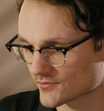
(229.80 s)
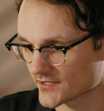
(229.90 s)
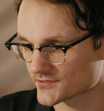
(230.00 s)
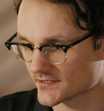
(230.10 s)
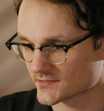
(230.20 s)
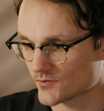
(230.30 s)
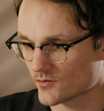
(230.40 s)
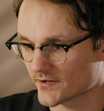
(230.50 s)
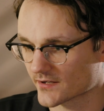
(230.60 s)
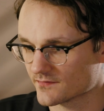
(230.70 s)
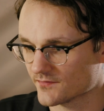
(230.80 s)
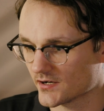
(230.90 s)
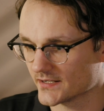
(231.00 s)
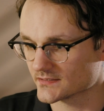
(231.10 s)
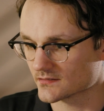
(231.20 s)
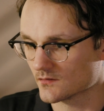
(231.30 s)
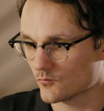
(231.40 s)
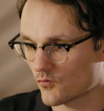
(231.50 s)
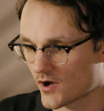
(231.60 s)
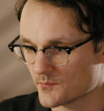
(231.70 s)
correction is where we're gonna find
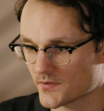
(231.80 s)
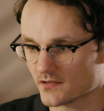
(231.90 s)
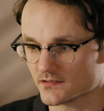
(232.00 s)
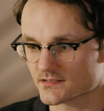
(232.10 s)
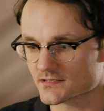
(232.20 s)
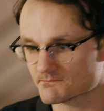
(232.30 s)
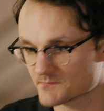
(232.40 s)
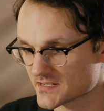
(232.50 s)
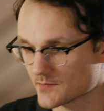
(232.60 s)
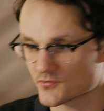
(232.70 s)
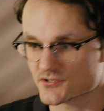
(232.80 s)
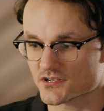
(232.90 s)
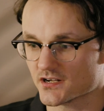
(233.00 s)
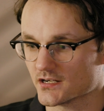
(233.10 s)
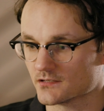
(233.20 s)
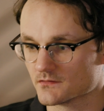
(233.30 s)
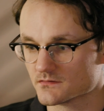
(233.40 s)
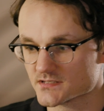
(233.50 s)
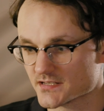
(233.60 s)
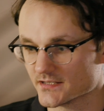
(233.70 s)
white balance, temperature,
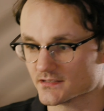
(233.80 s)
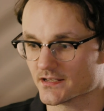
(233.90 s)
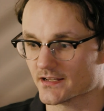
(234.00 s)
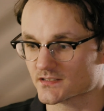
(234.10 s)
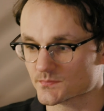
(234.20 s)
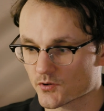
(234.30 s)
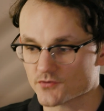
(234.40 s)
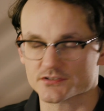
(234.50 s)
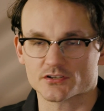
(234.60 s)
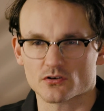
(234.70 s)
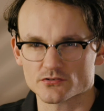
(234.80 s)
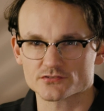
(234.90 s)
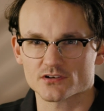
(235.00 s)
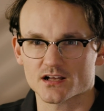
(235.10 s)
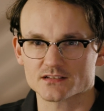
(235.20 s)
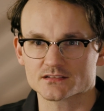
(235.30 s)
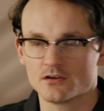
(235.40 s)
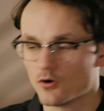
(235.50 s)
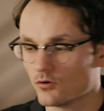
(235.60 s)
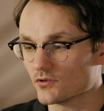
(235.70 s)
tint, exposure, contrast,
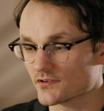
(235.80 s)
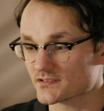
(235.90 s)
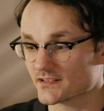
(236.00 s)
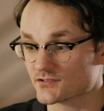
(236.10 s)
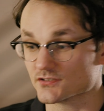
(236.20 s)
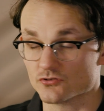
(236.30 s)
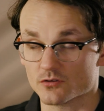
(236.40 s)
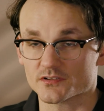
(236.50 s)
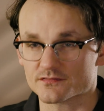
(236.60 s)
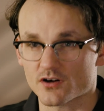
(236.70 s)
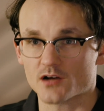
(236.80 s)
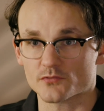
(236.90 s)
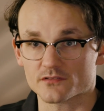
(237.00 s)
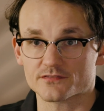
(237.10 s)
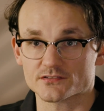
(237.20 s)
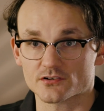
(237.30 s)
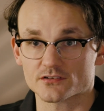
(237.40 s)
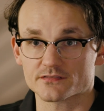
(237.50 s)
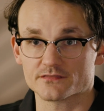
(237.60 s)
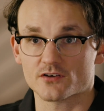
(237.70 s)
all those things you'd normally find with a
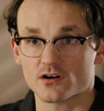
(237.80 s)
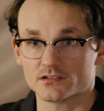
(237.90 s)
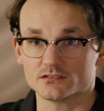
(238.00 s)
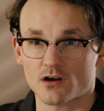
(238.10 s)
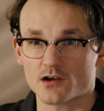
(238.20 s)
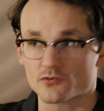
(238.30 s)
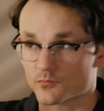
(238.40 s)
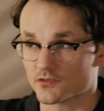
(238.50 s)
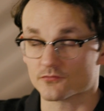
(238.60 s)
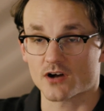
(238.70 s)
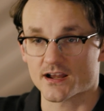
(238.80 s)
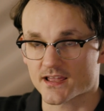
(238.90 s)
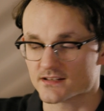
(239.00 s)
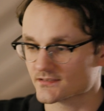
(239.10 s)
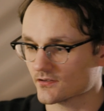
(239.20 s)
photography file in Lightroom on the right-hand